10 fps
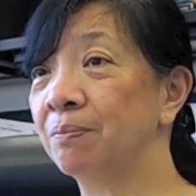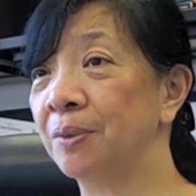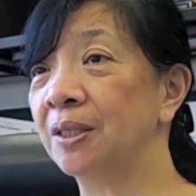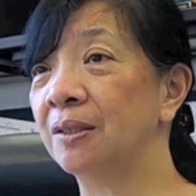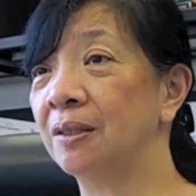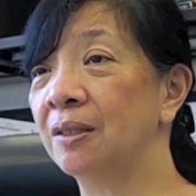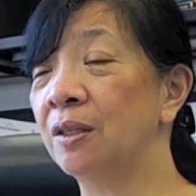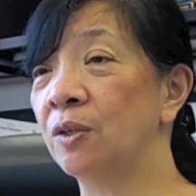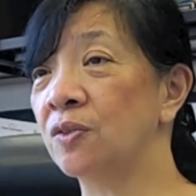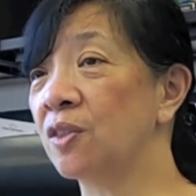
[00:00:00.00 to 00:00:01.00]
But
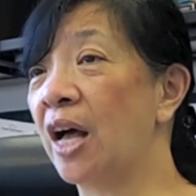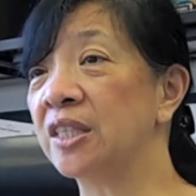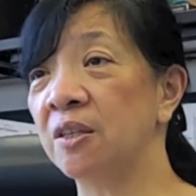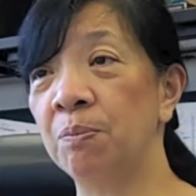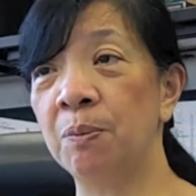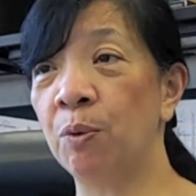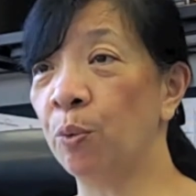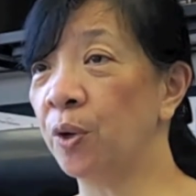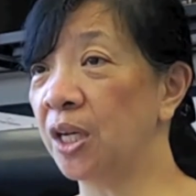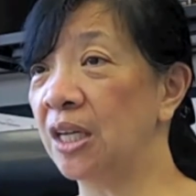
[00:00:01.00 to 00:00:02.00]
there's lots of people
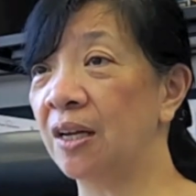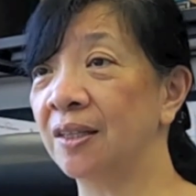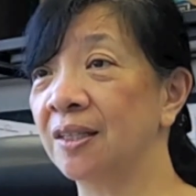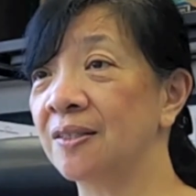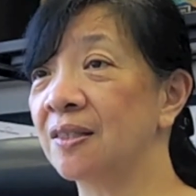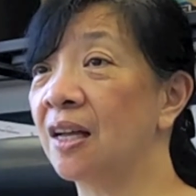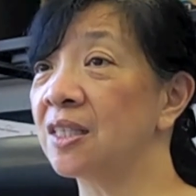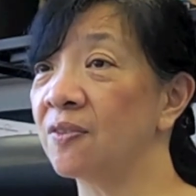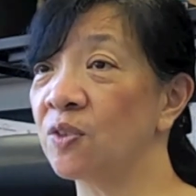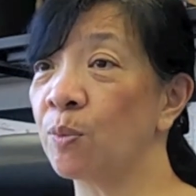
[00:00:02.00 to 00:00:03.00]
working on this,
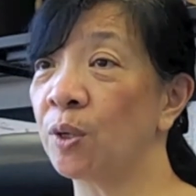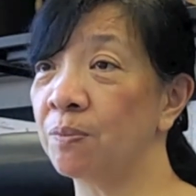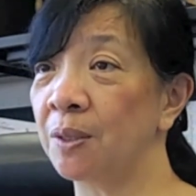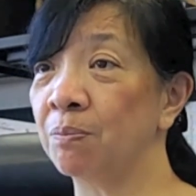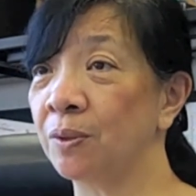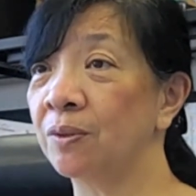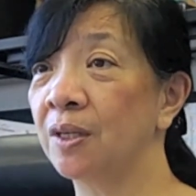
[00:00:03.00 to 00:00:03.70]
lots of smart people